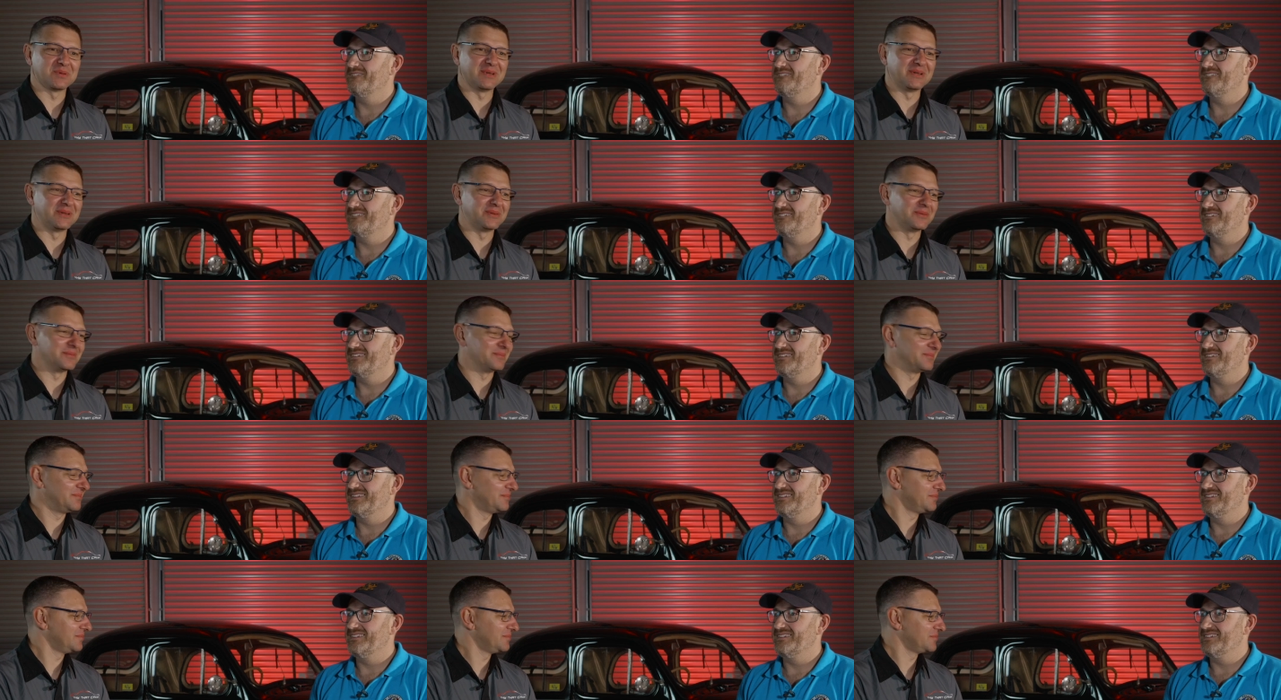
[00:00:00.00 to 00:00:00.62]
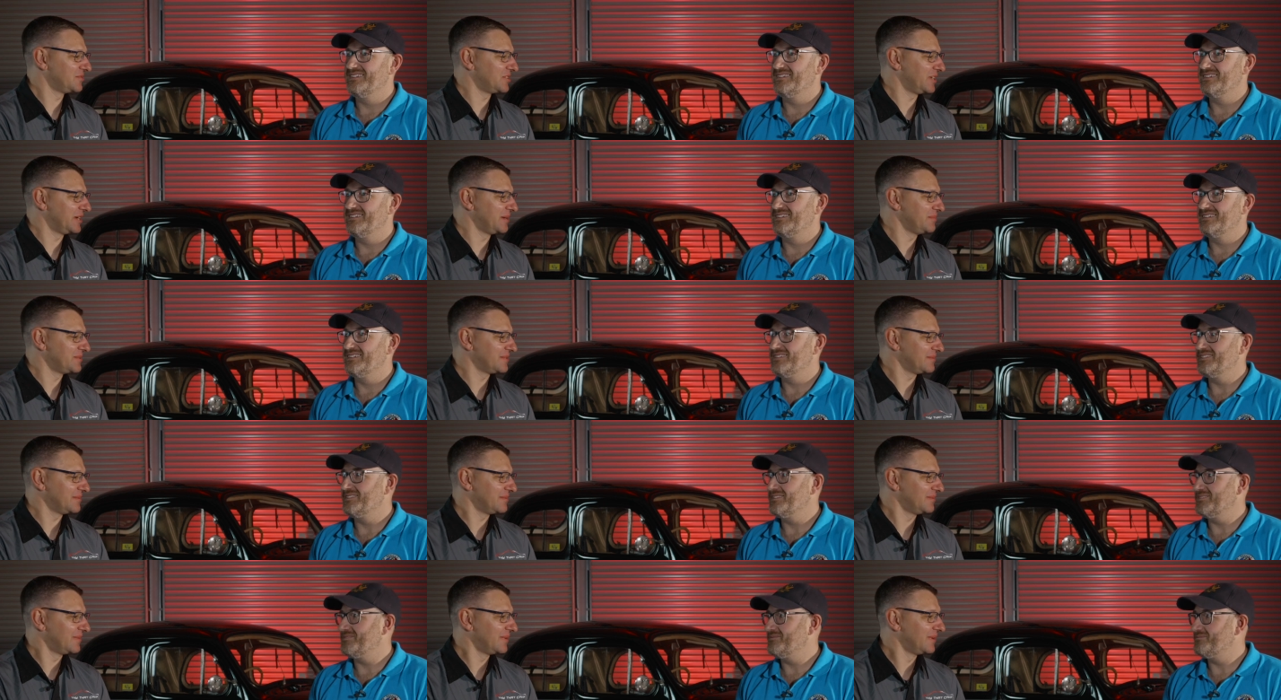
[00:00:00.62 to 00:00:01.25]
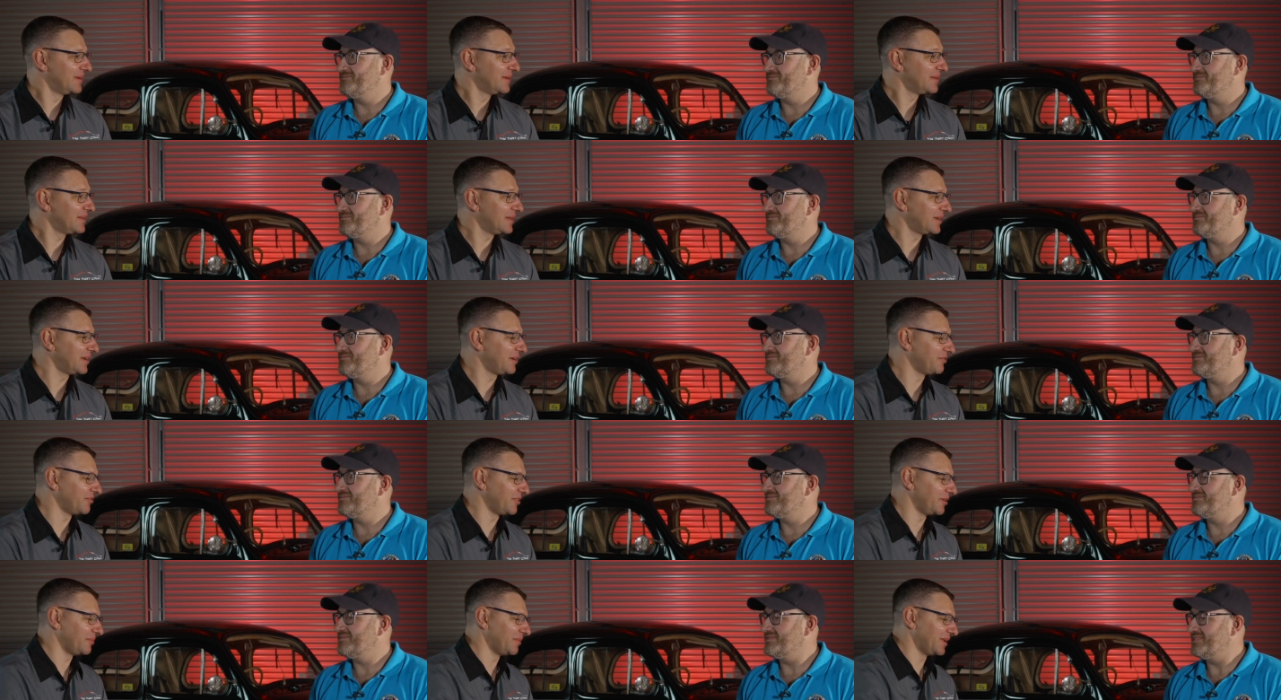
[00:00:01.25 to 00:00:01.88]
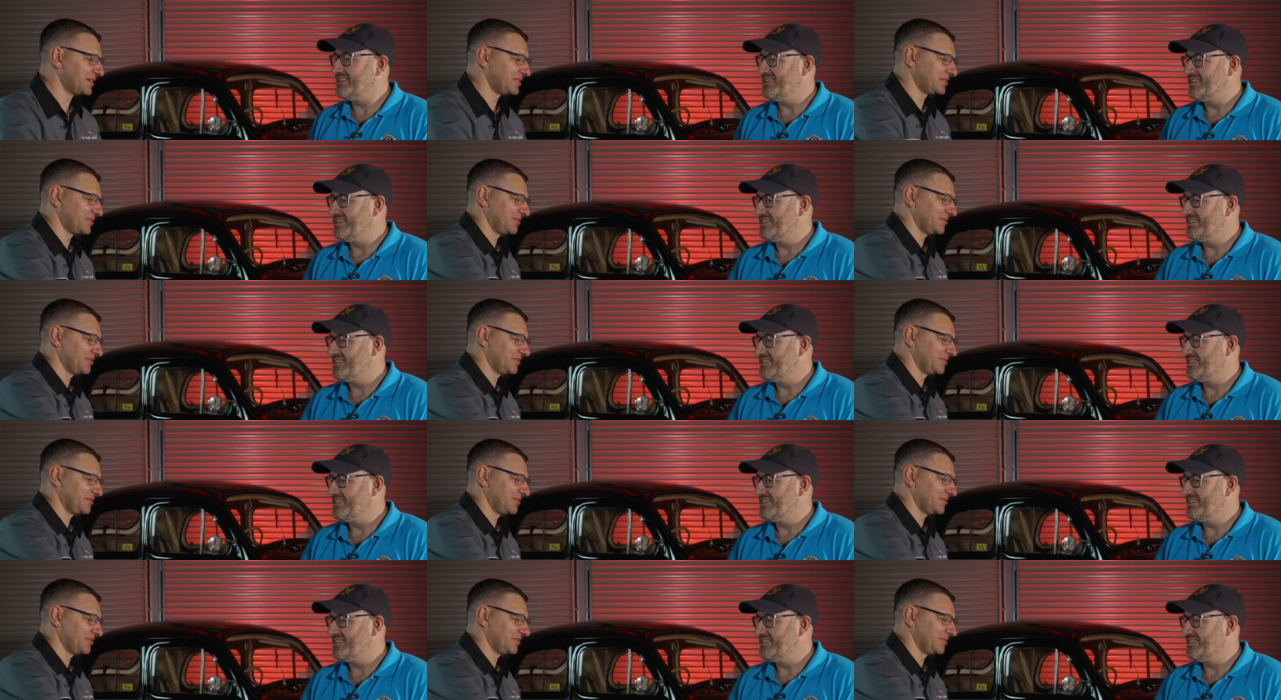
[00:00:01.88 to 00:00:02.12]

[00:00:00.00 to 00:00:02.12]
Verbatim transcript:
Speaker 1: Well, James, thank you very much